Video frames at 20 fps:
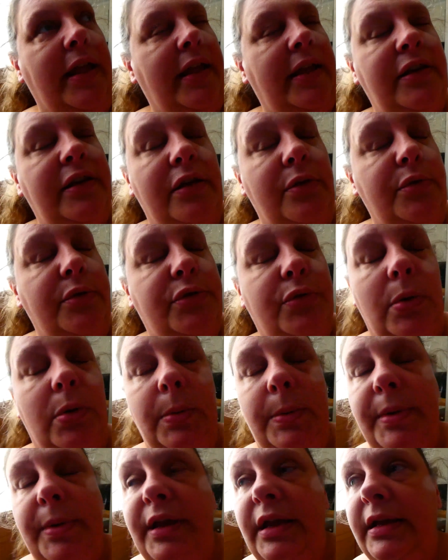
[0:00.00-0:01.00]
I don't know what's wrong
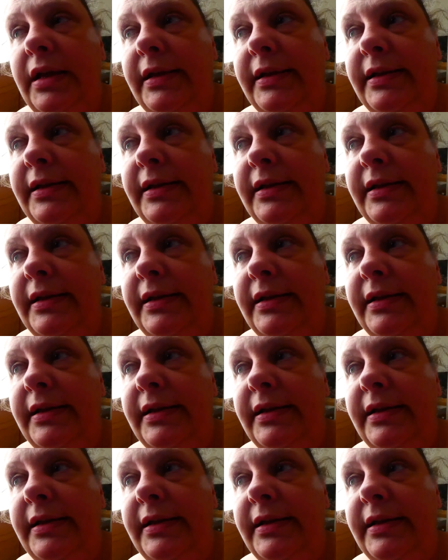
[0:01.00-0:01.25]
with me.